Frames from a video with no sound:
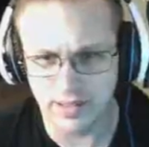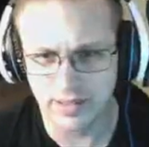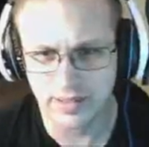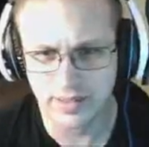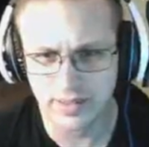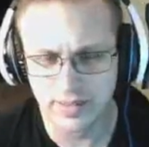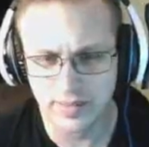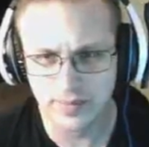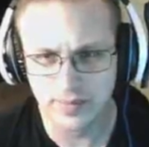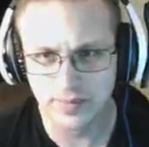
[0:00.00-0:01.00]

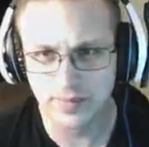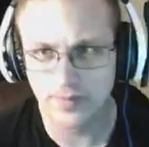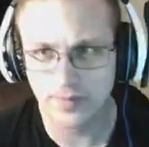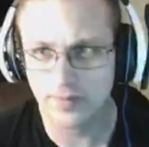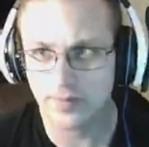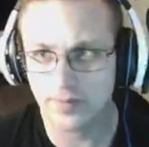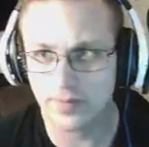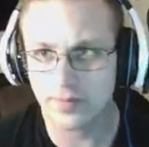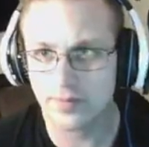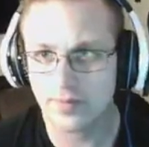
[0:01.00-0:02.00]

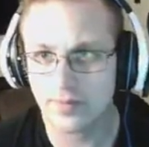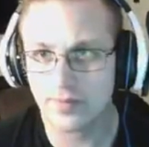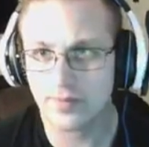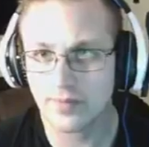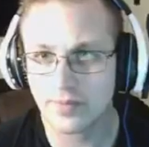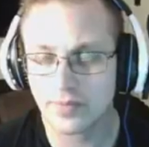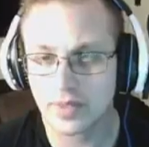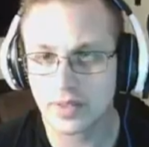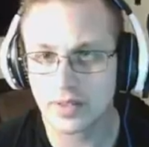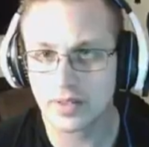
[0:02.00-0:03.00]

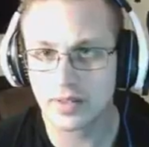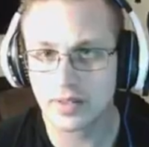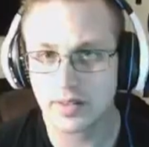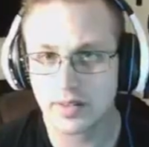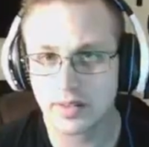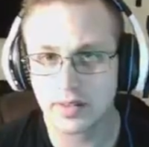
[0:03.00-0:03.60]
[no speech]